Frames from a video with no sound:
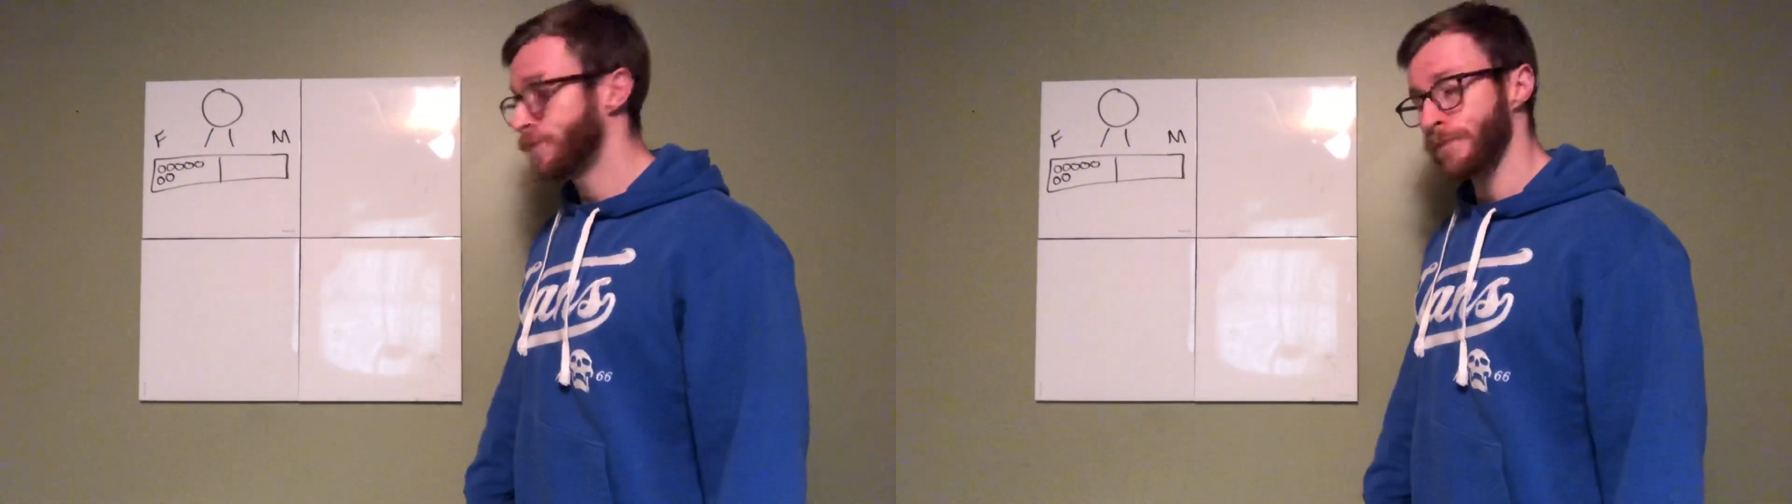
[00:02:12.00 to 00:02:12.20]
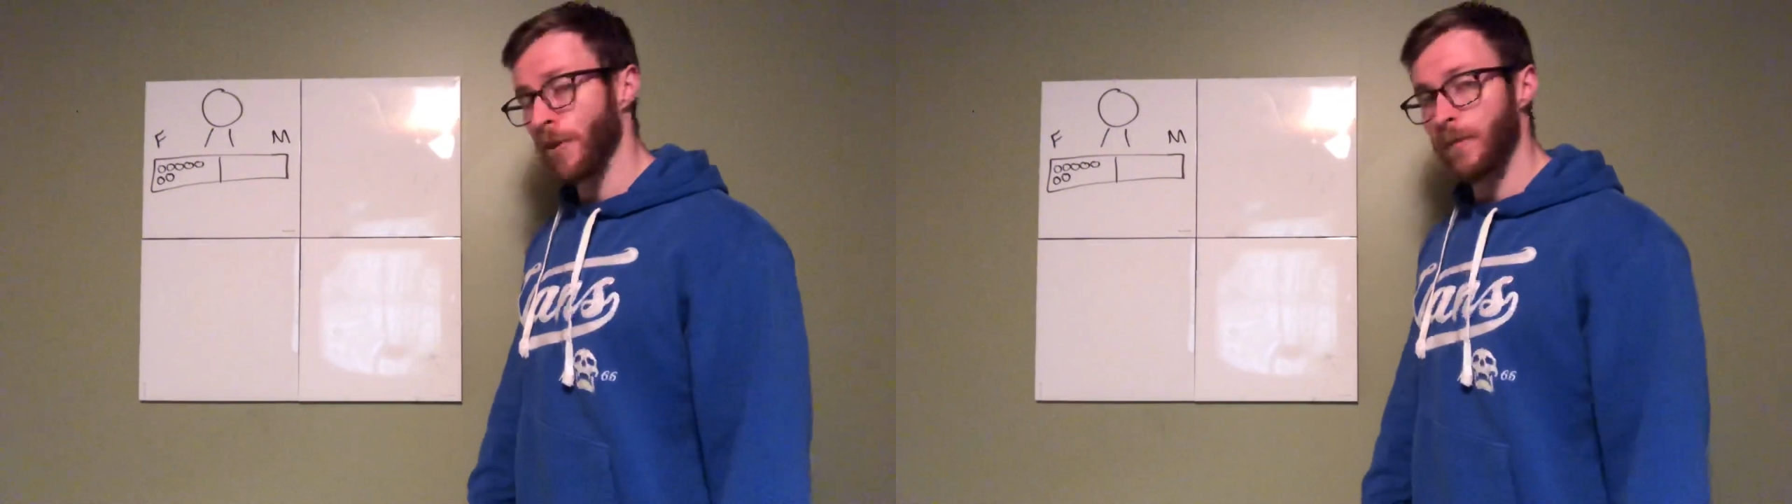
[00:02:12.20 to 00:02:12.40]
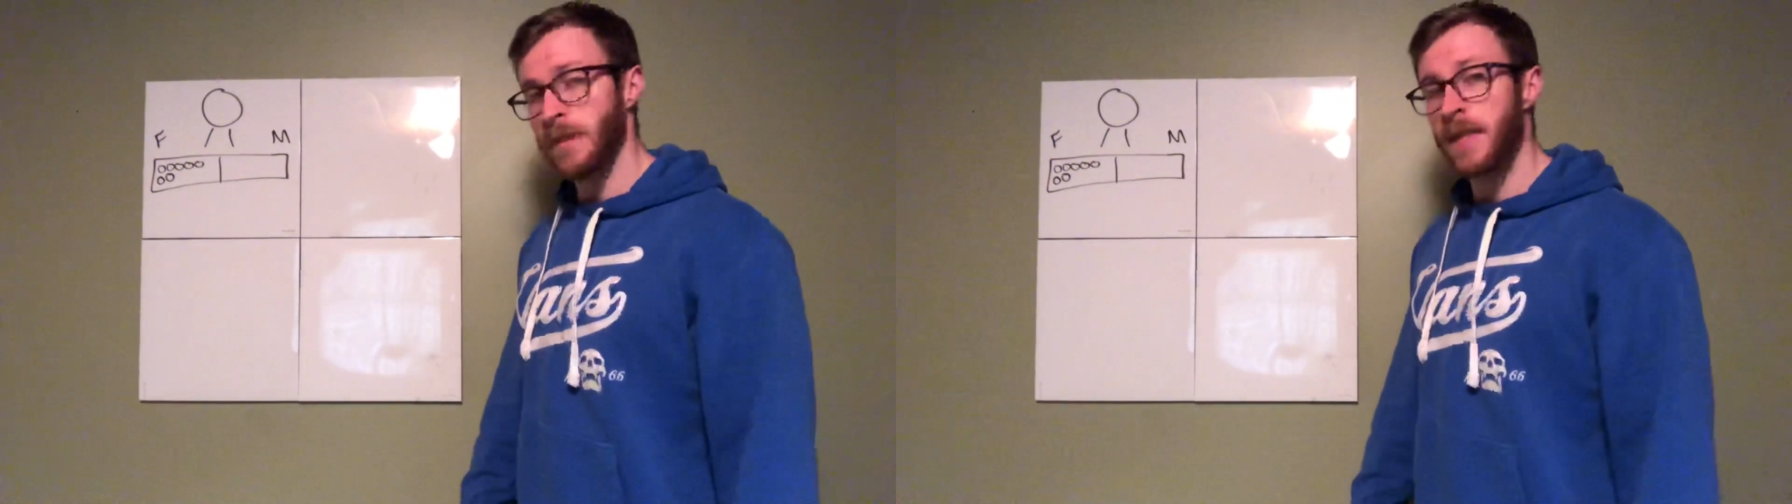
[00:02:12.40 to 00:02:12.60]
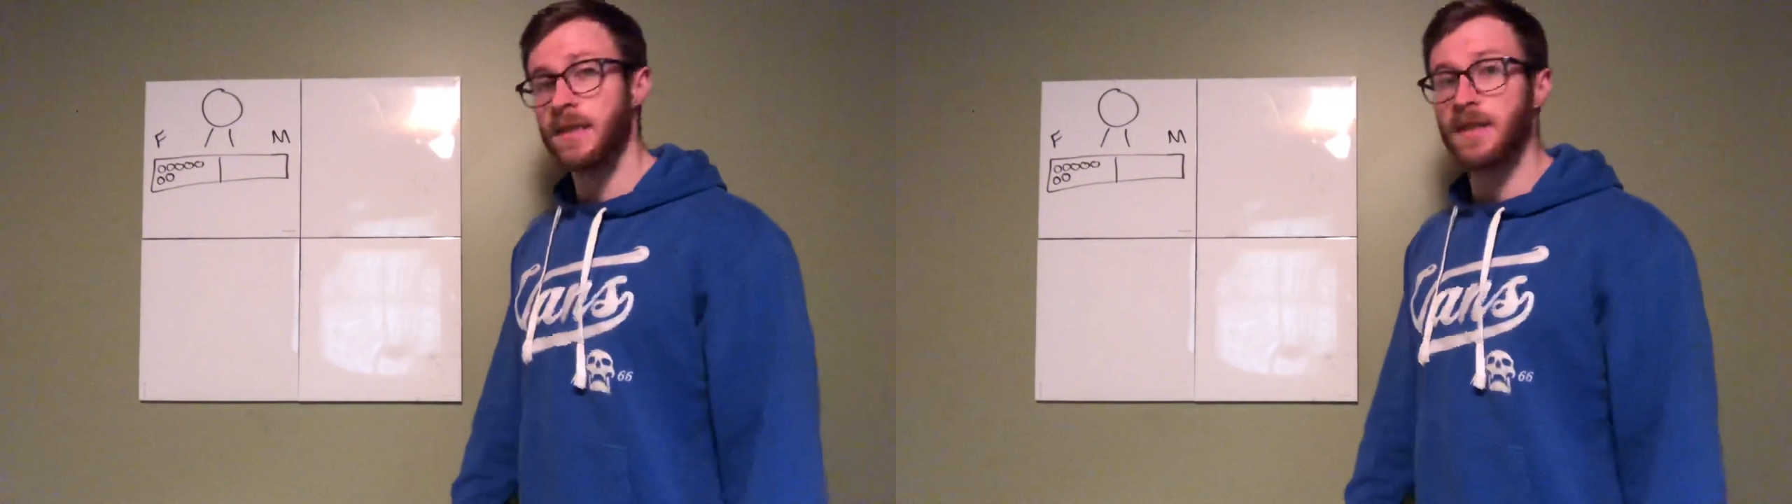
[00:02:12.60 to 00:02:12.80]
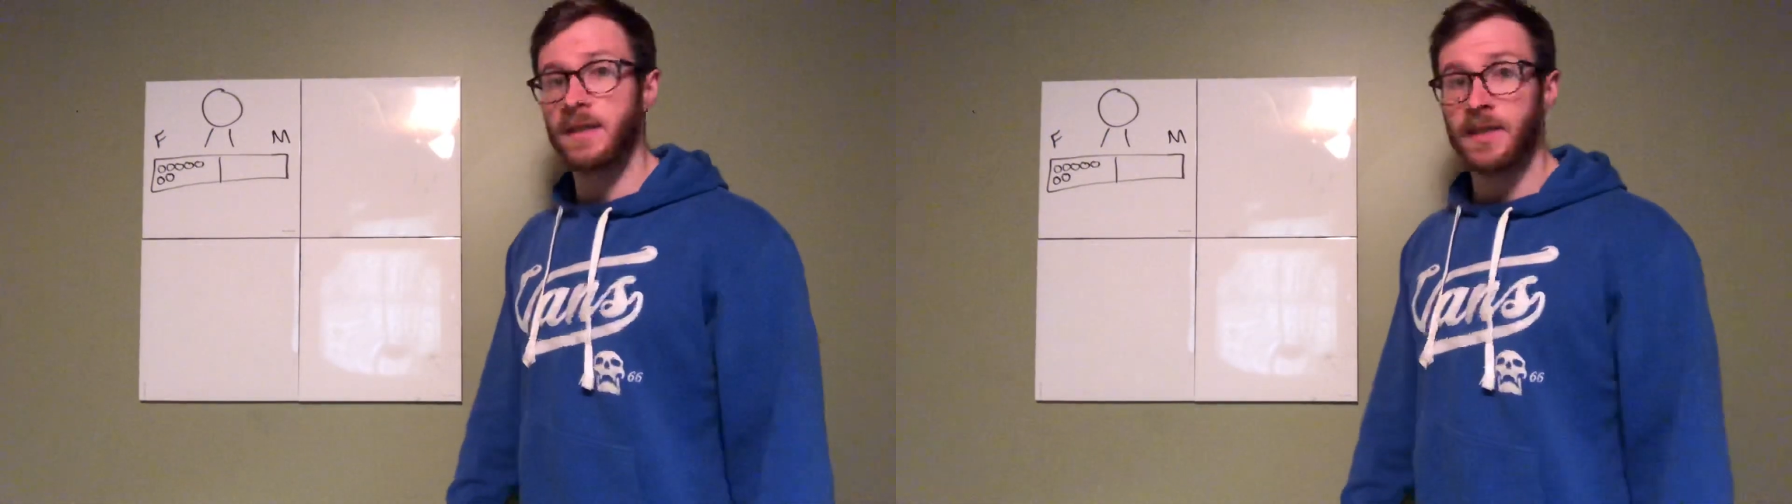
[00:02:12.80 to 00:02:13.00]
If it says the
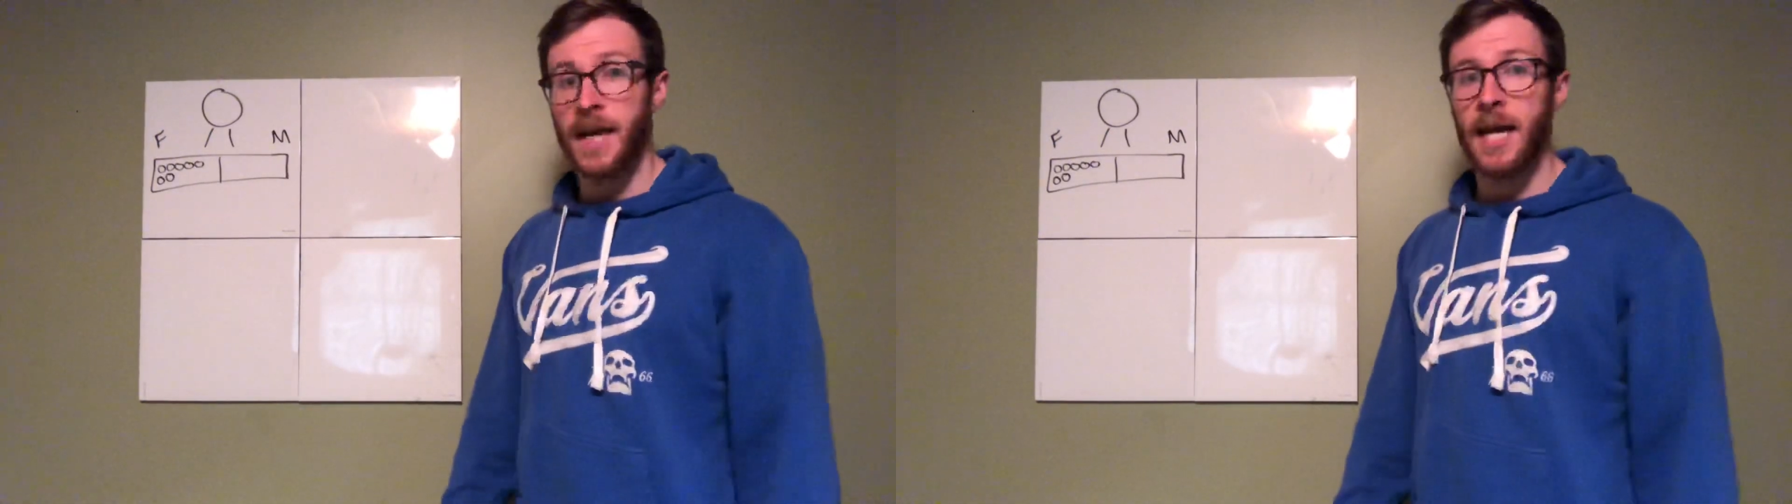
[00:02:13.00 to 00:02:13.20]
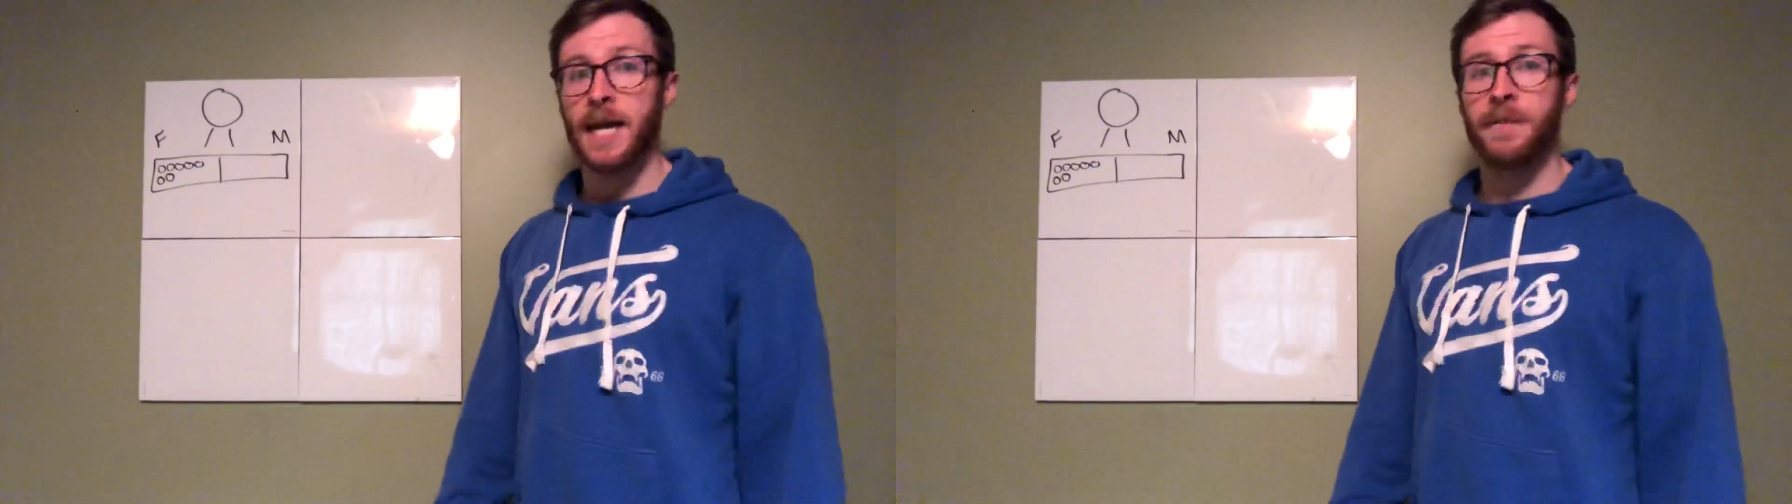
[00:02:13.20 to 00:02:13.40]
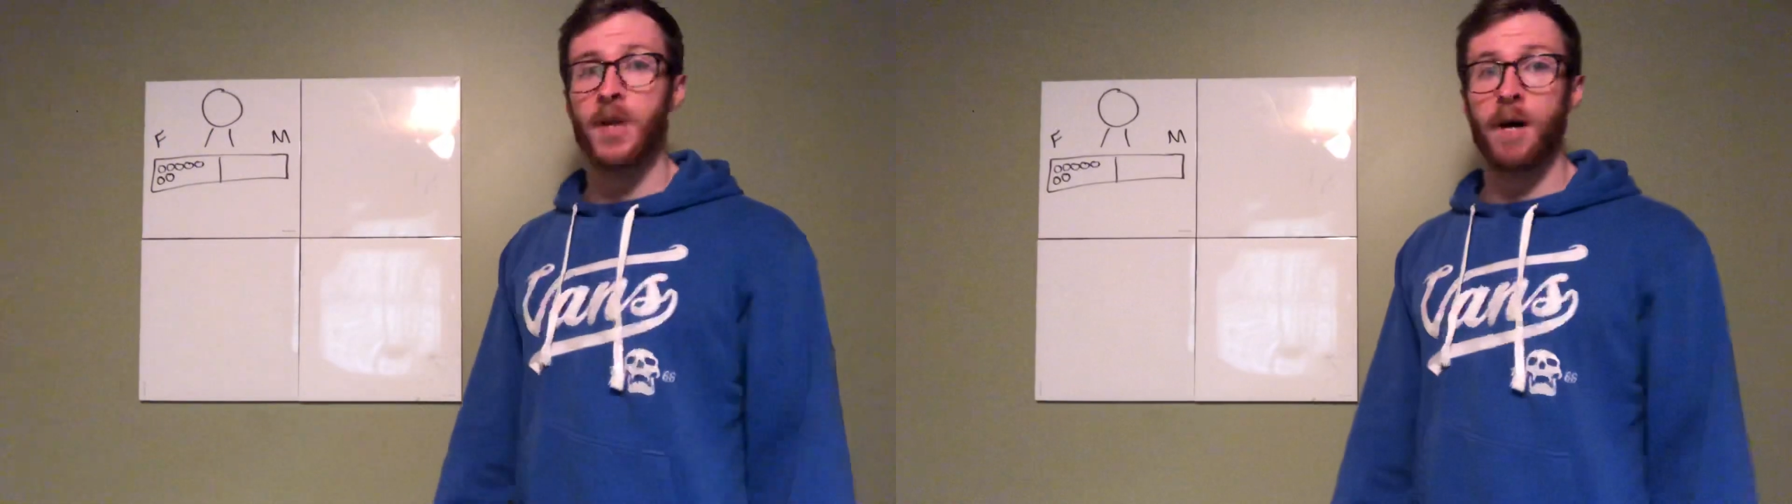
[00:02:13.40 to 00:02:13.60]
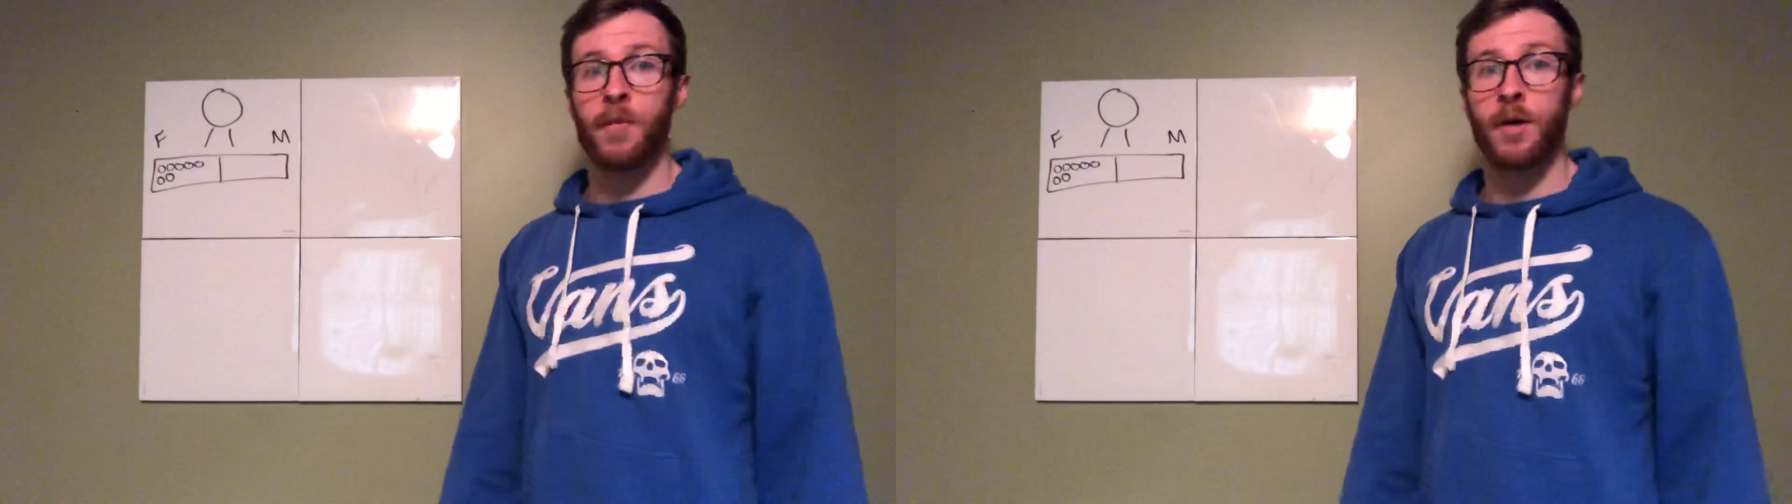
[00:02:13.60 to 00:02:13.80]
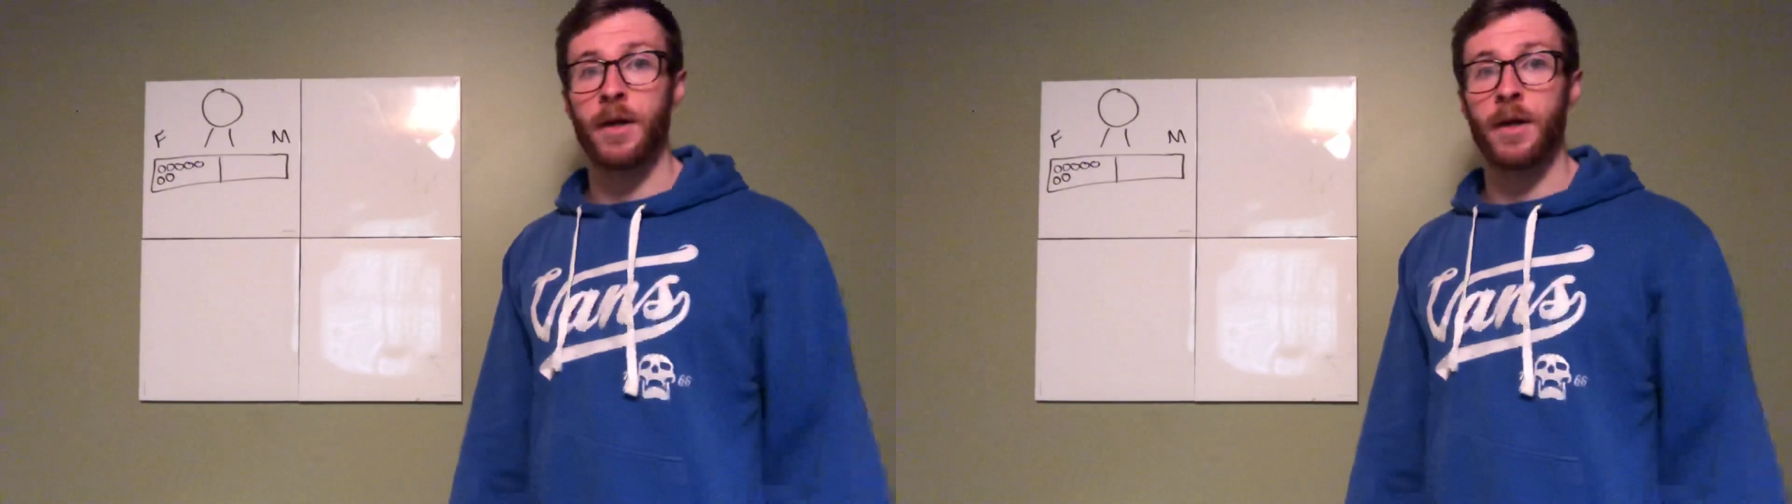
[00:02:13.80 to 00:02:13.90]
same number